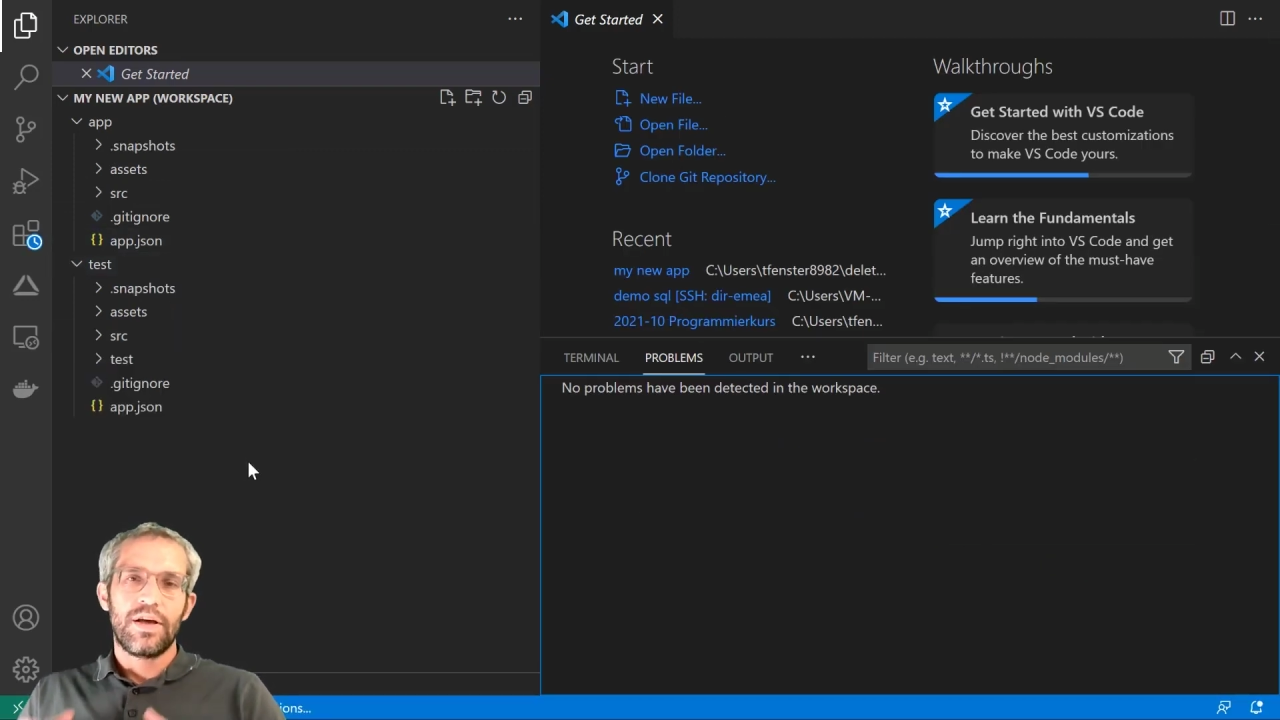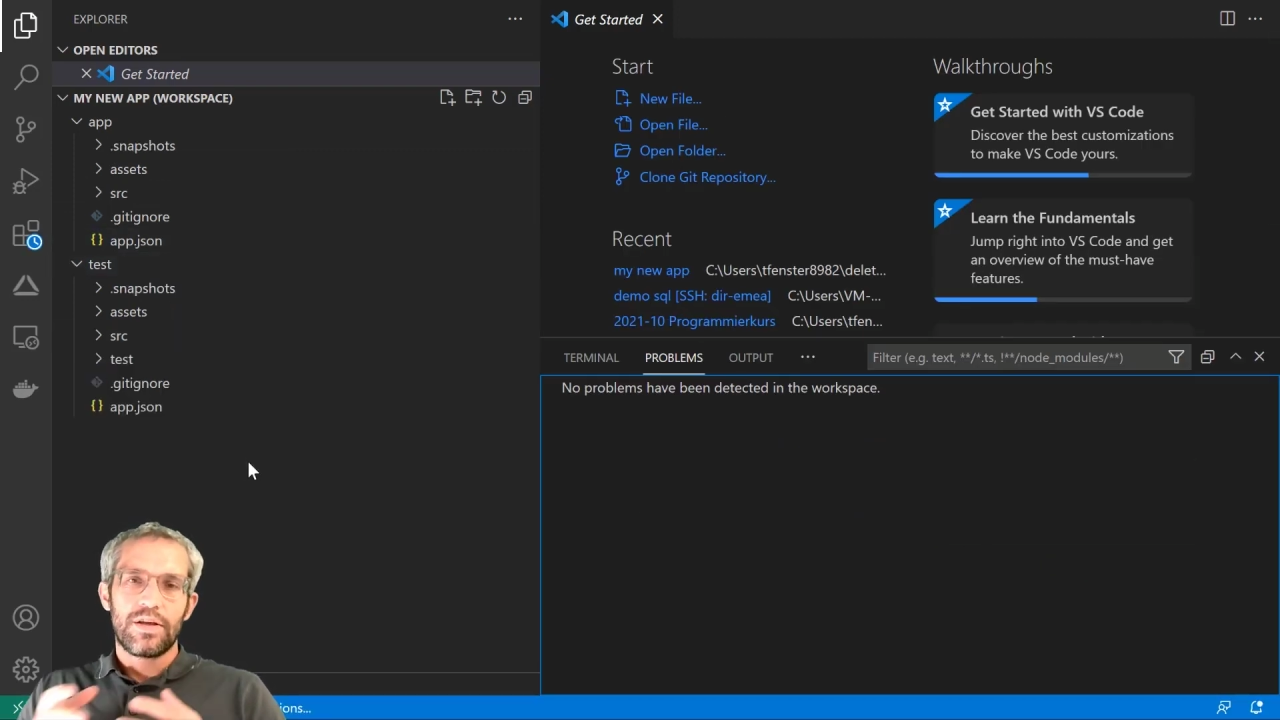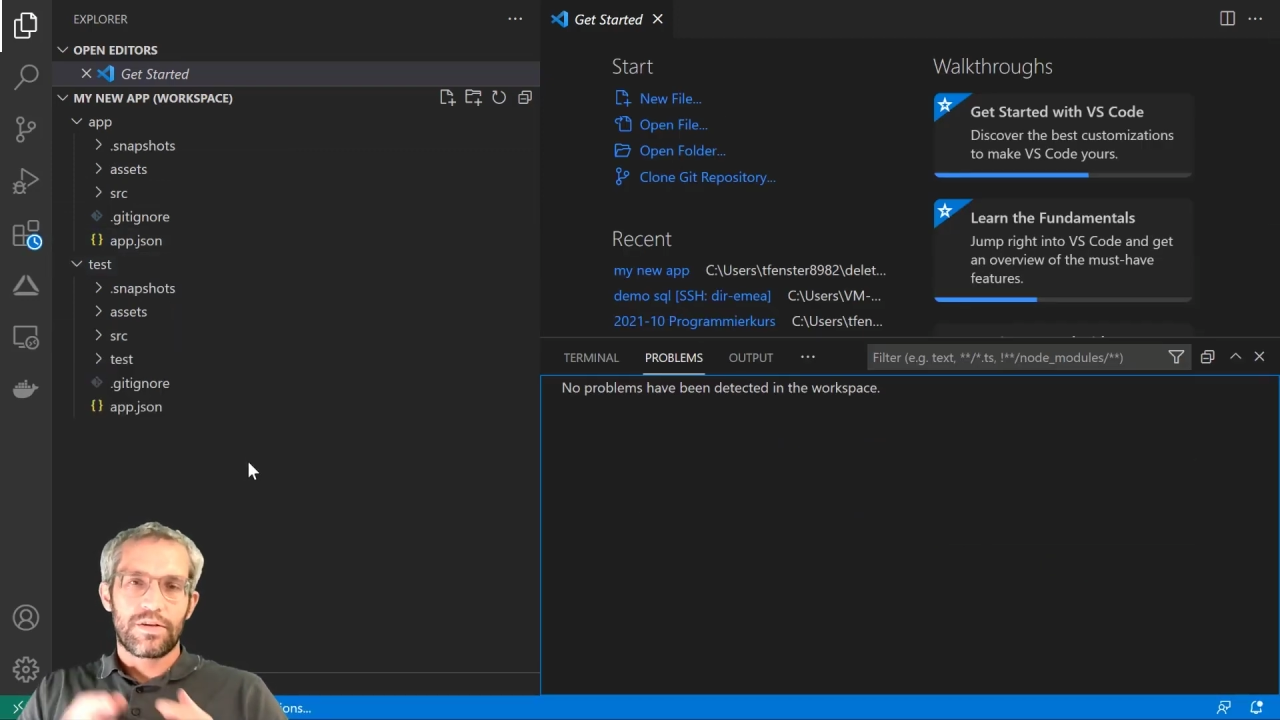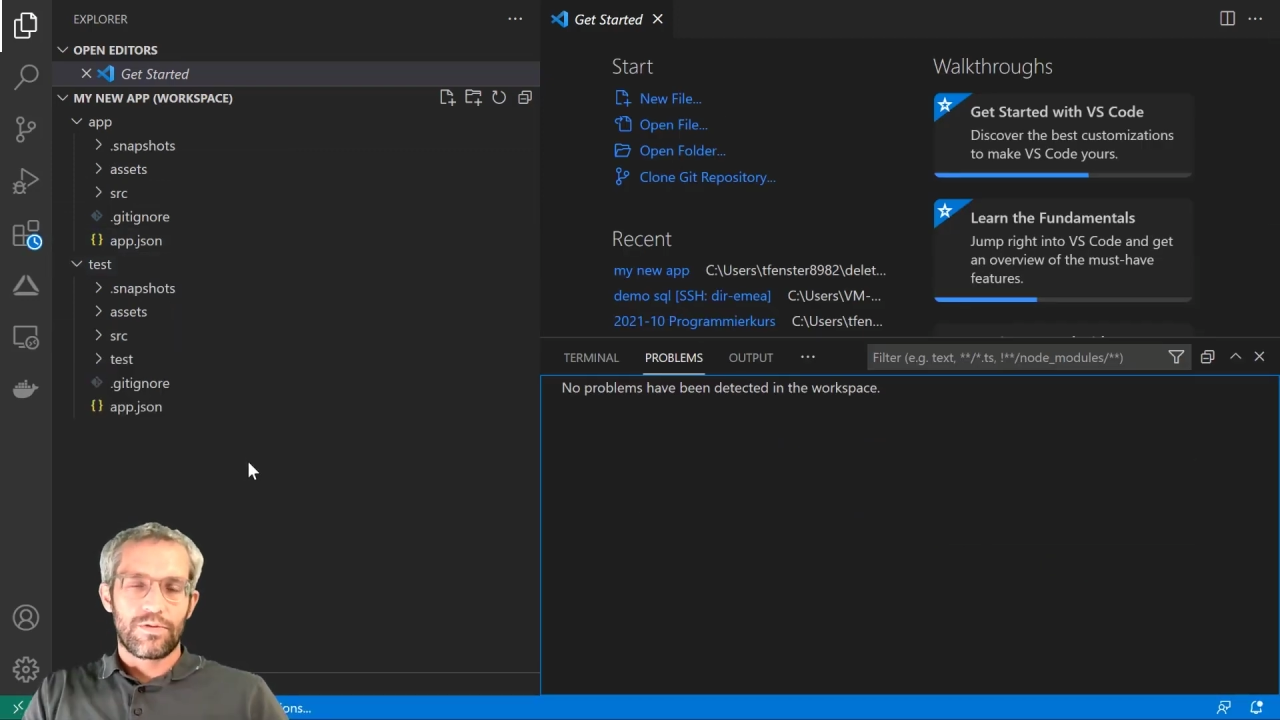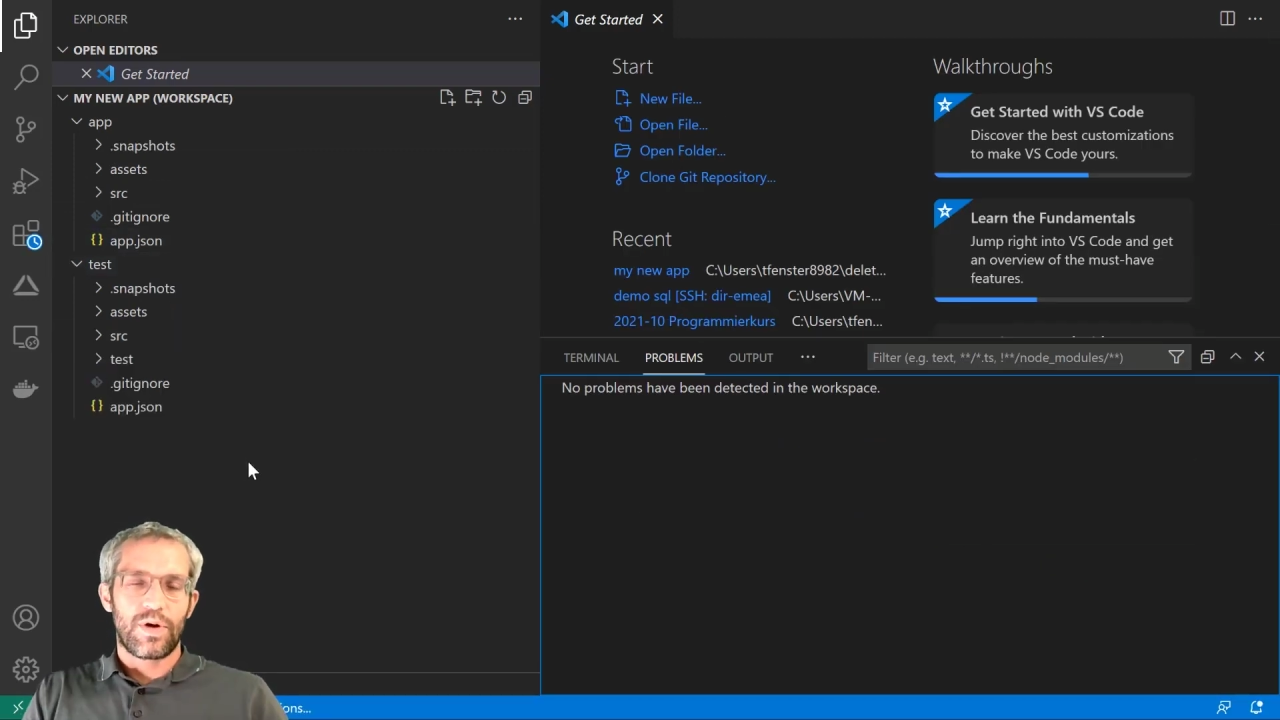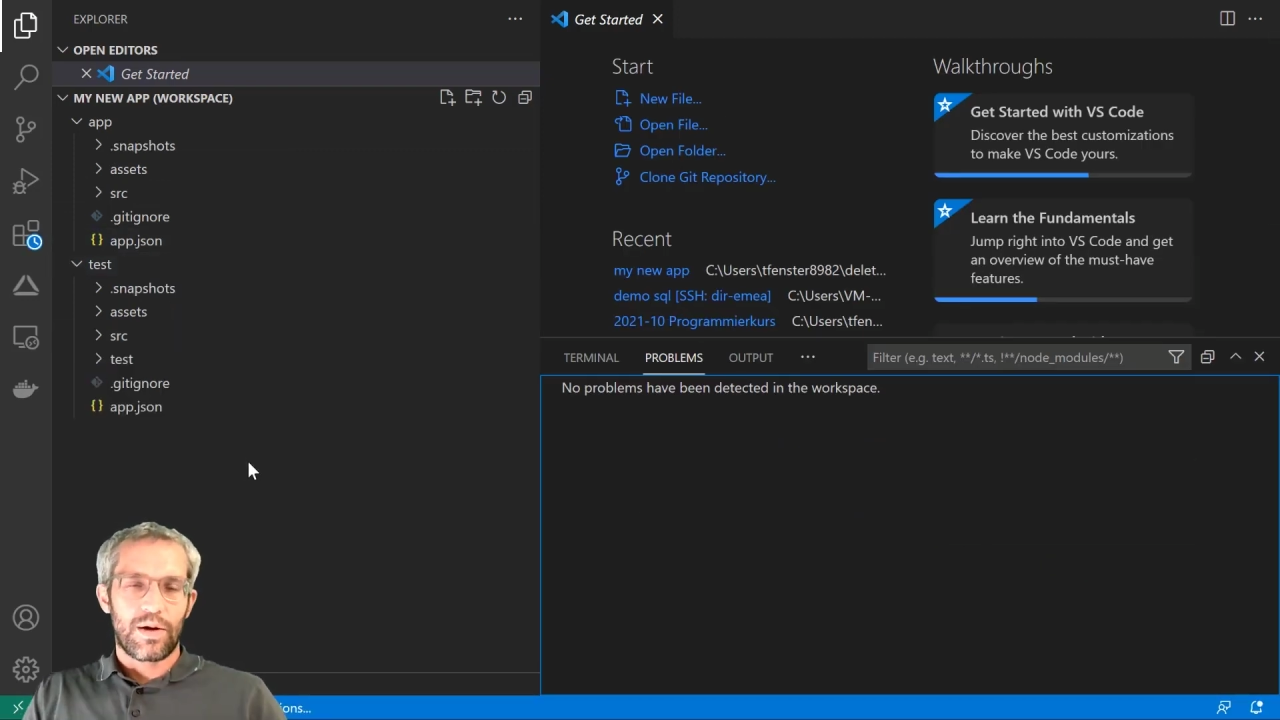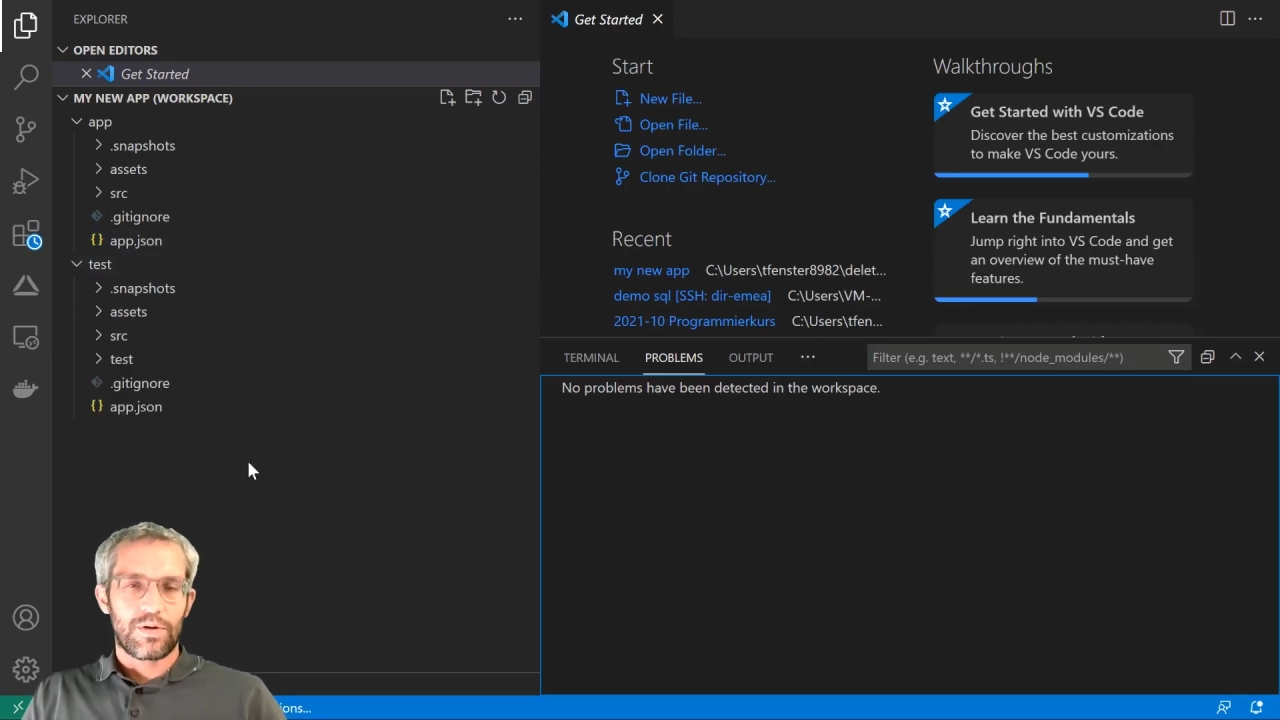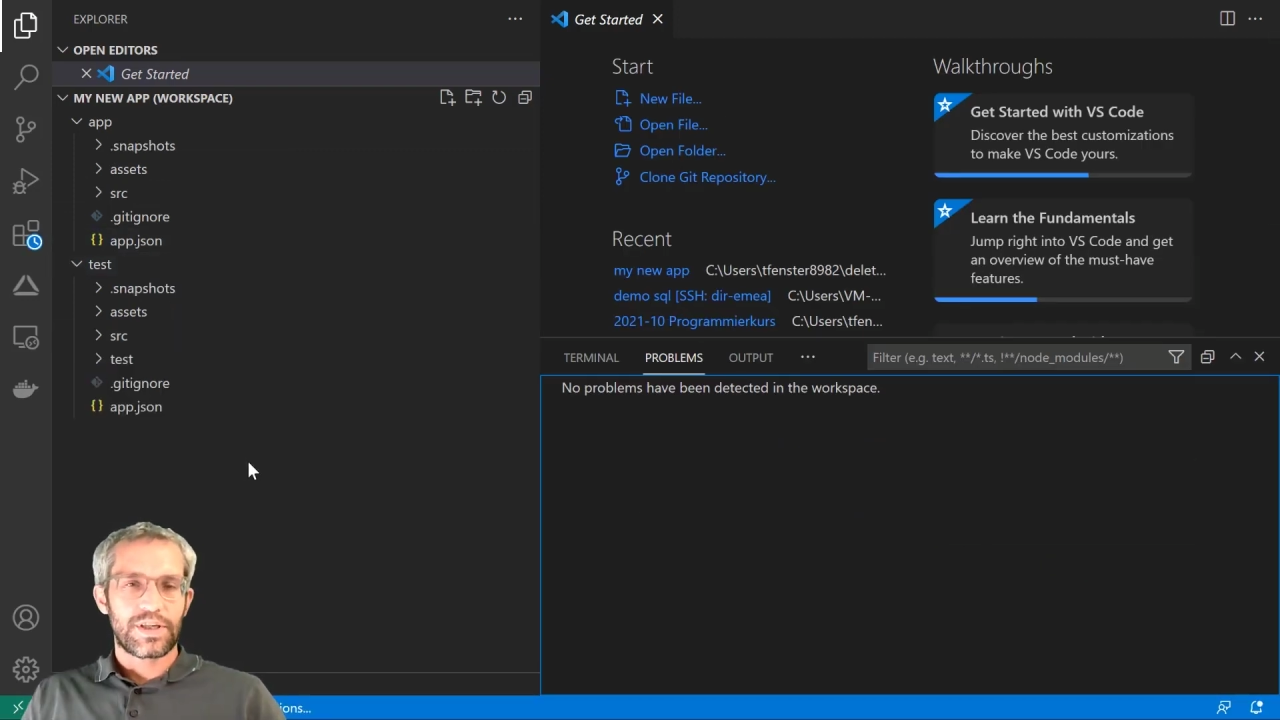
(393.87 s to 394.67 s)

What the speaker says: through our